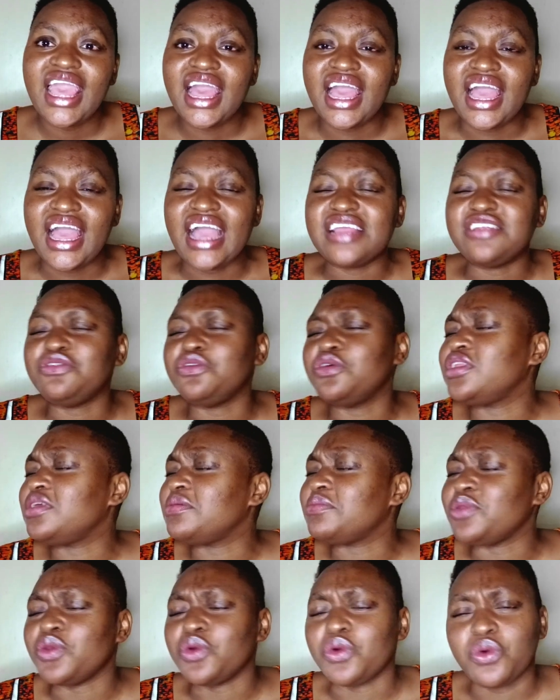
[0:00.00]
I told
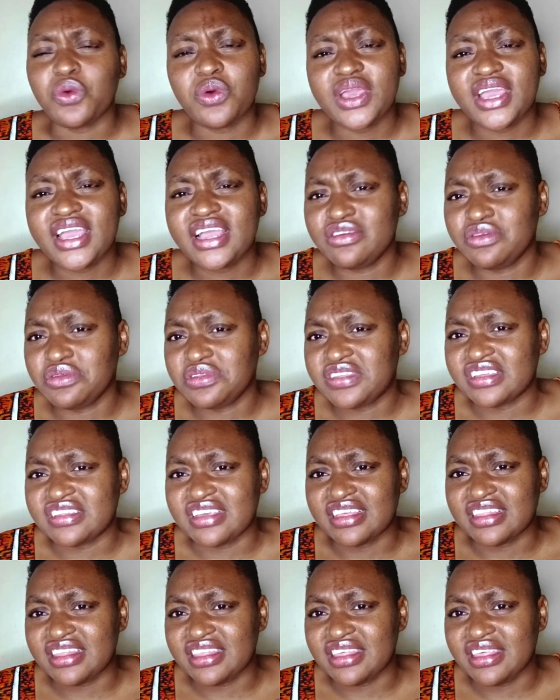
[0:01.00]
him, No, I can't do such
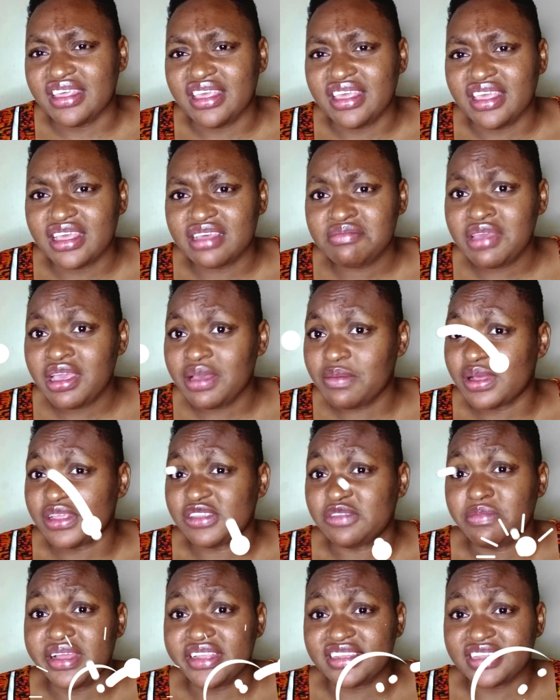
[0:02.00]
a thing. Me, I'm a
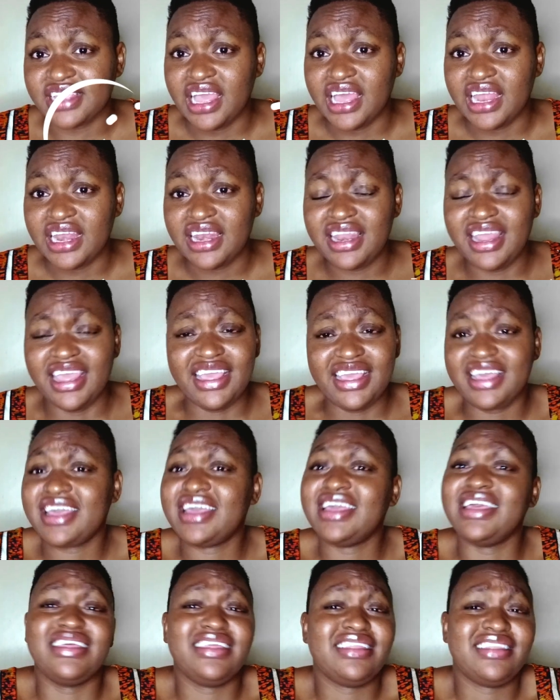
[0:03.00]
smart girl,
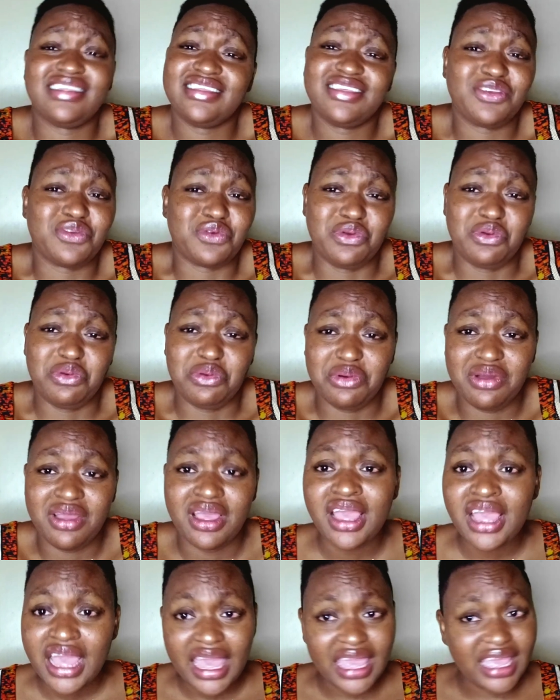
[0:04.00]
like, you know,
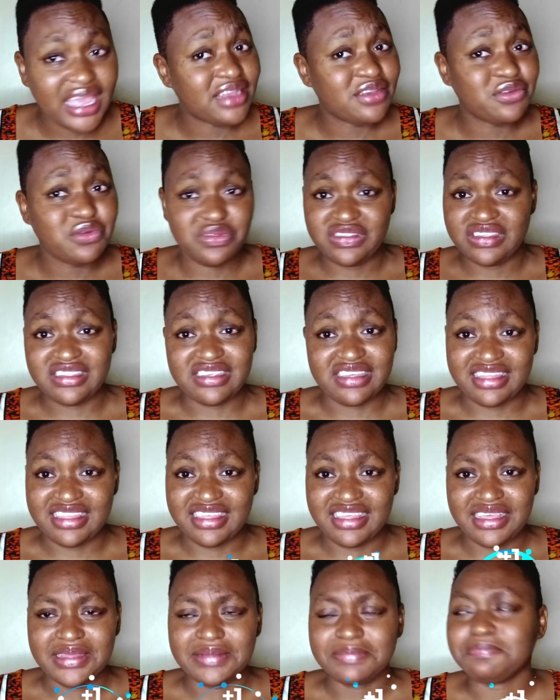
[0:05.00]
I can't do such a
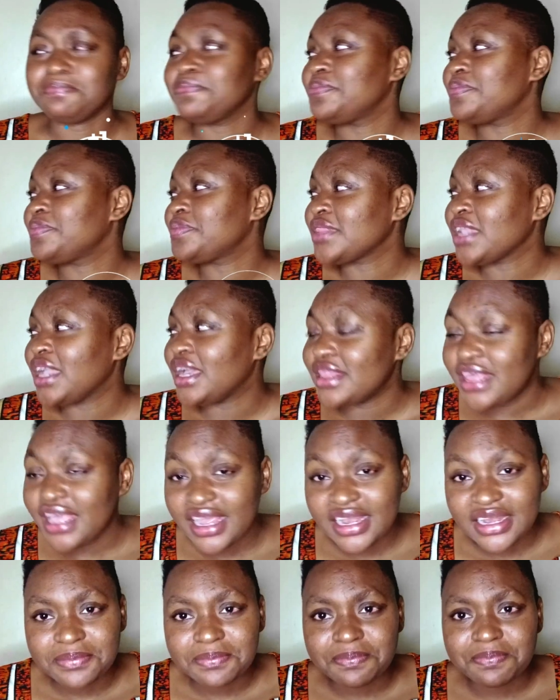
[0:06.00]
thing.
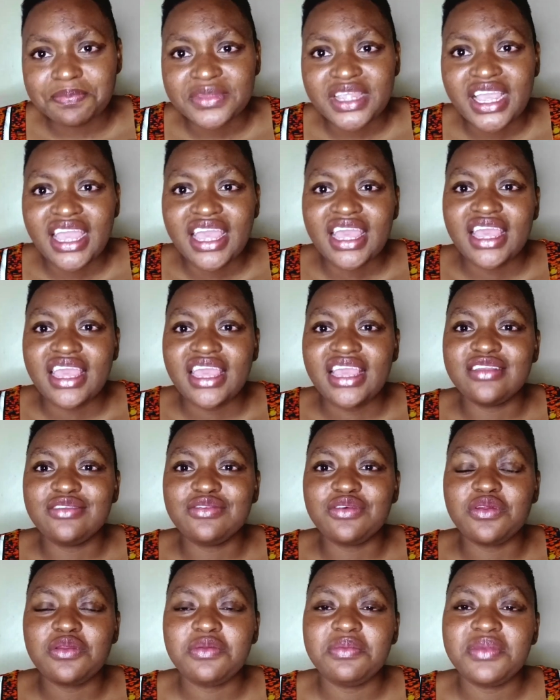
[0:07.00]
Then he
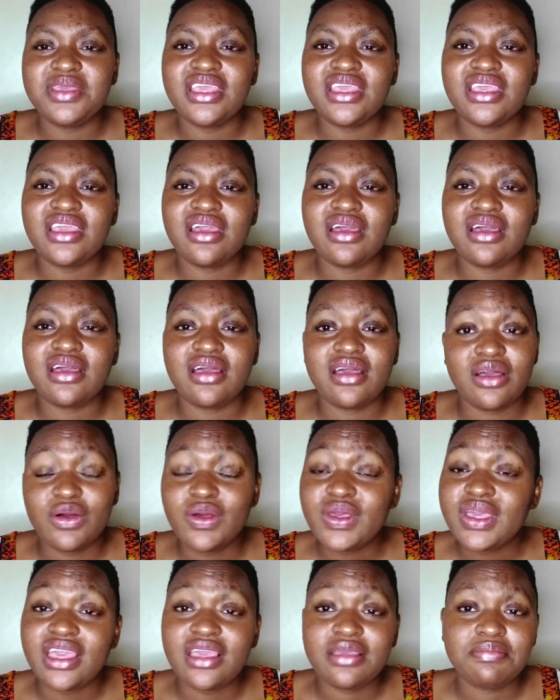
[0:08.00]
told me, uh,
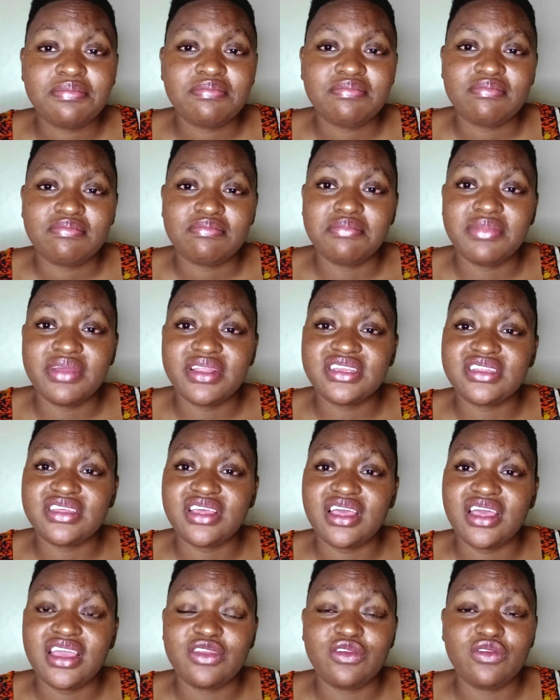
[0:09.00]
Okay, but
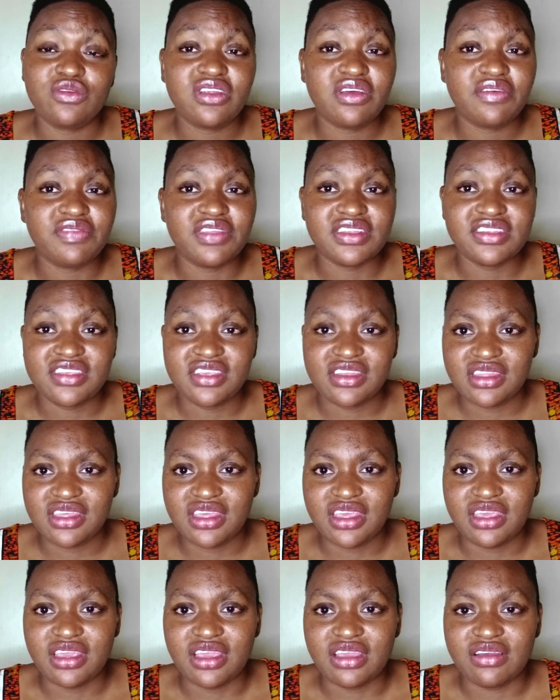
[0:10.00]
uh, I don't have the
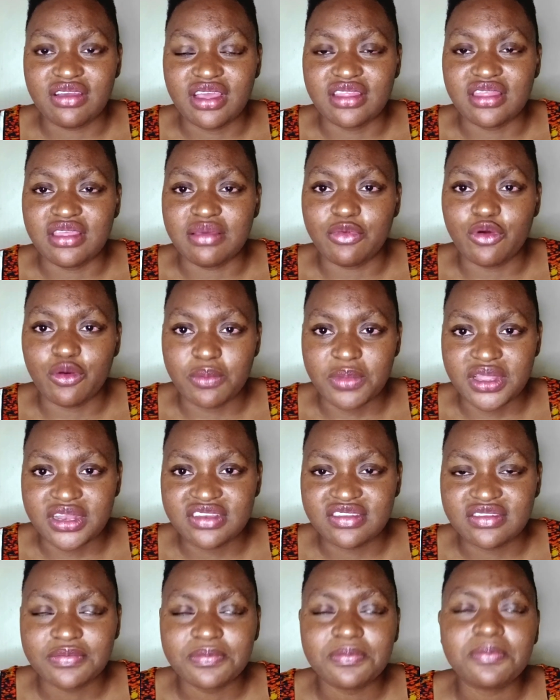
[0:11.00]
10K at the
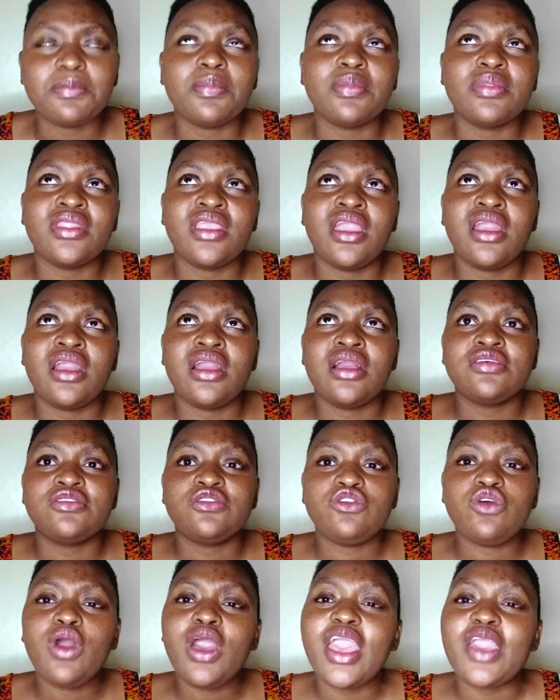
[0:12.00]
moment.
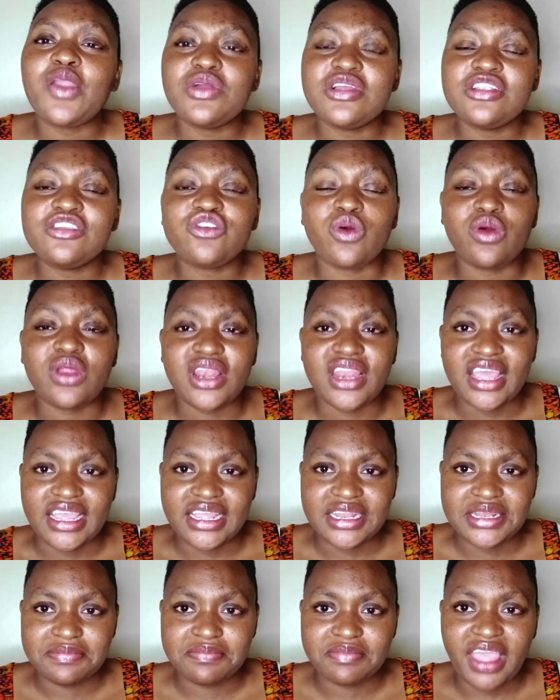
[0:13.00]
So I went online.